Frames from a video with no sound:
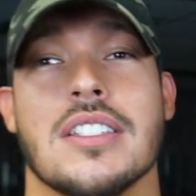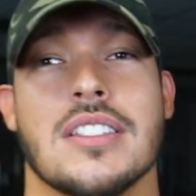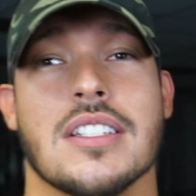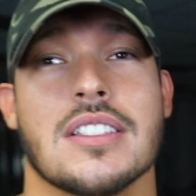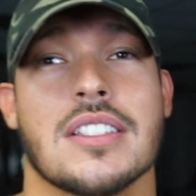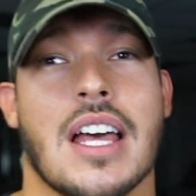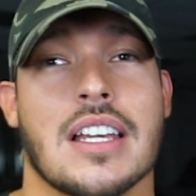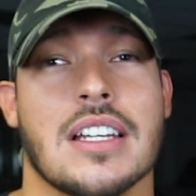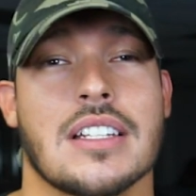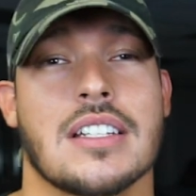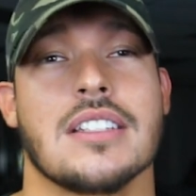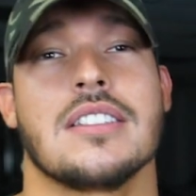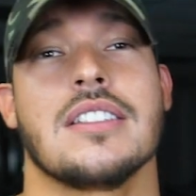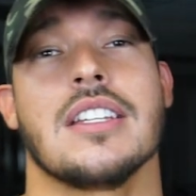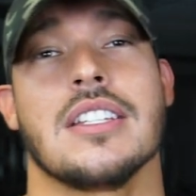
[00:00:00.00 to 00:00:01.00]
it's just like a
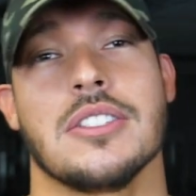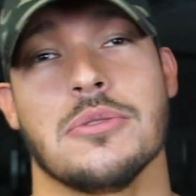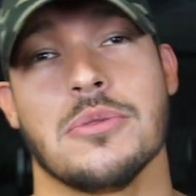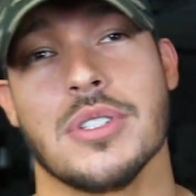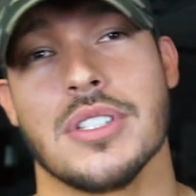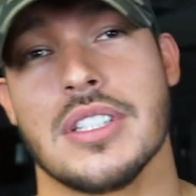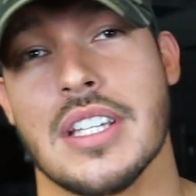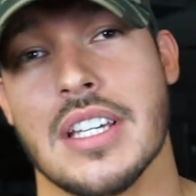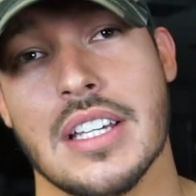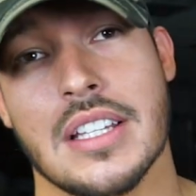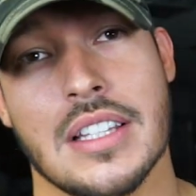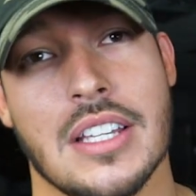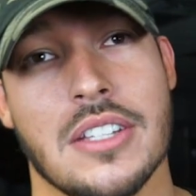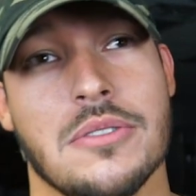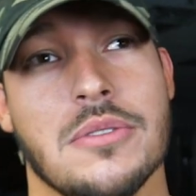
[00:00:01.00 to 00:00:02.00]
continual
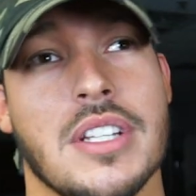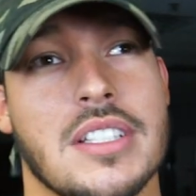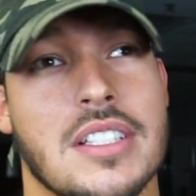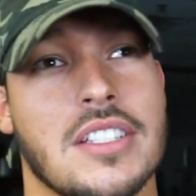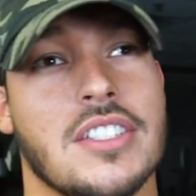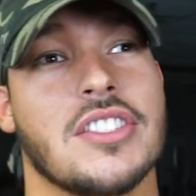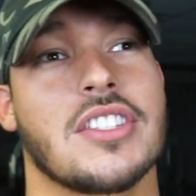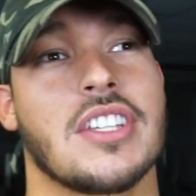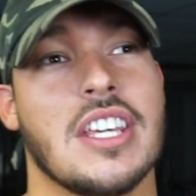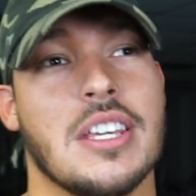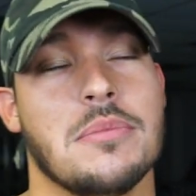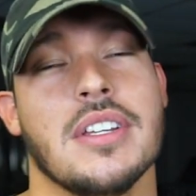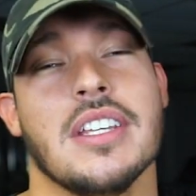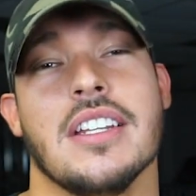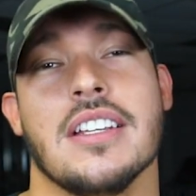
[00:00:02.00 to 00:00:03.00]
thing that you need to just
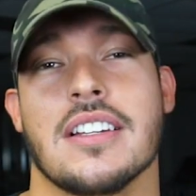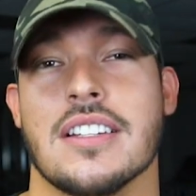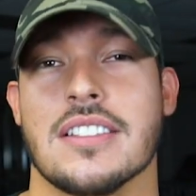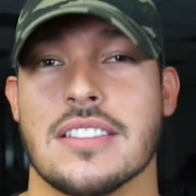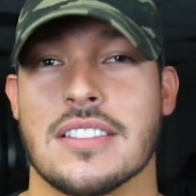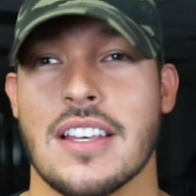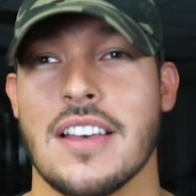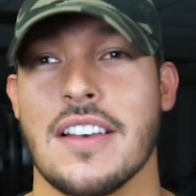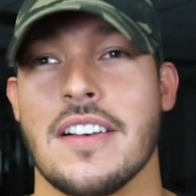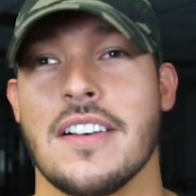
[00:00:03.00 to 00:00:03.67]
keep eating, because